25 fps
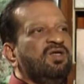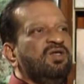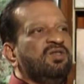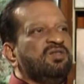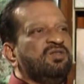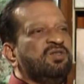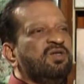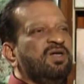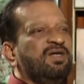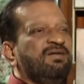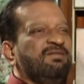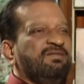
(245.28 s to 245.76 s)

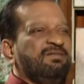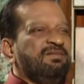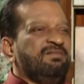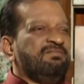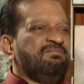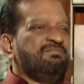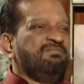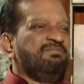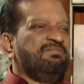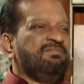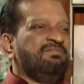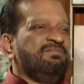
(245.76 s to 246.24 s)
So
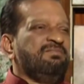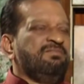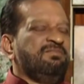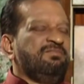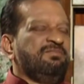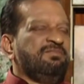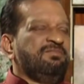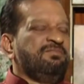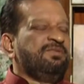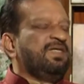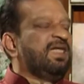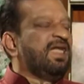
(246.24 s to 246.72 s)

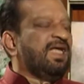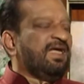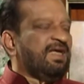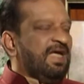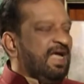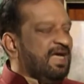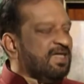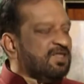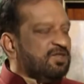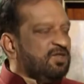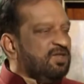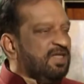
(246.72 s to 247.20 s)

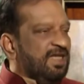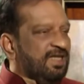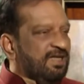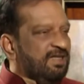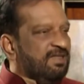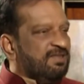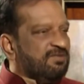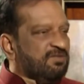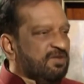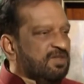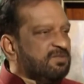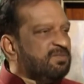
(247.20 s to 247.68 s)

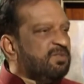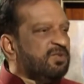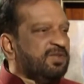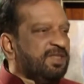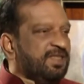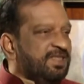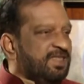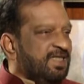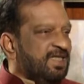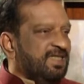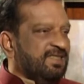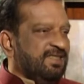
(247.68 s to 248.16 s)
actually it was
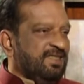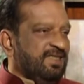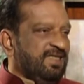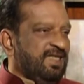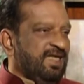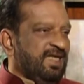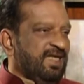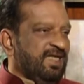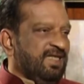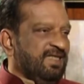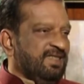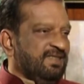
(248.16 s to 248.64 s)
Buddha Jayanti
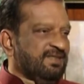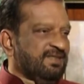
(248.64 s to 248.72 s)
Day.